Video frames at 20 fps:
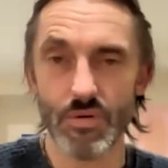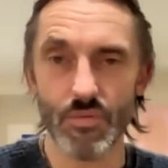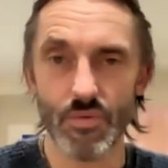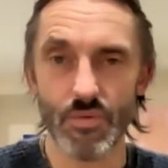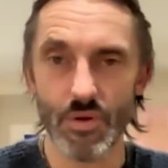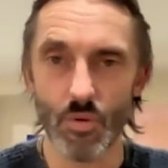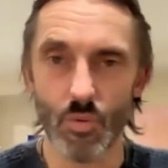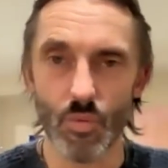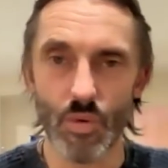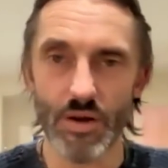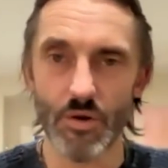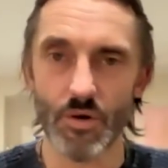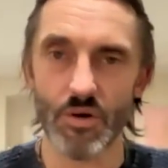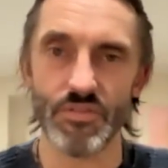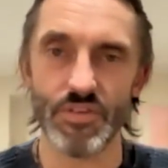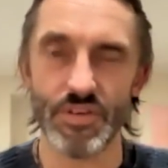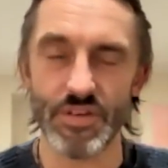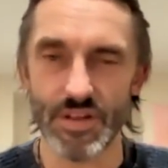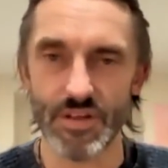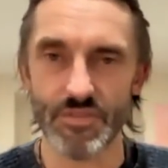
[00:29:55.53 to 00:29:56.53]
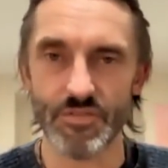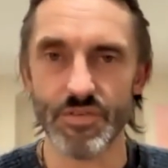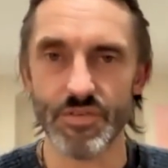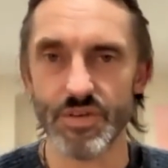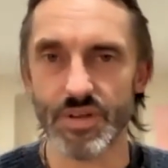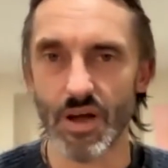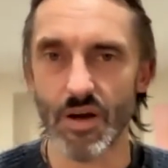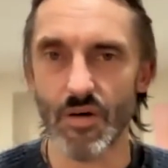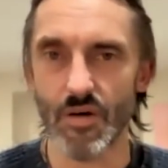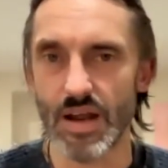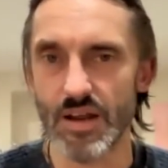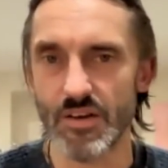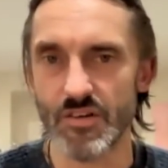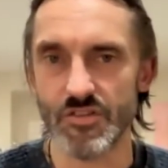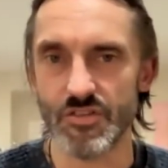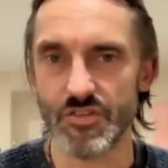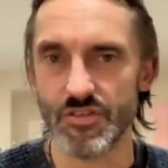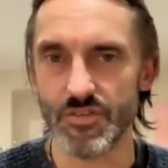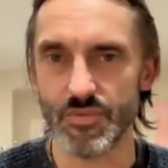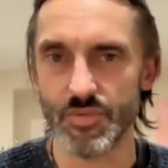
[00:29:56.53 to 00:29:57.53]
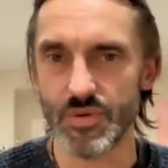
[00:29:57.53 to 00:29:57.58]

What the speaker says: We all went off in different directions.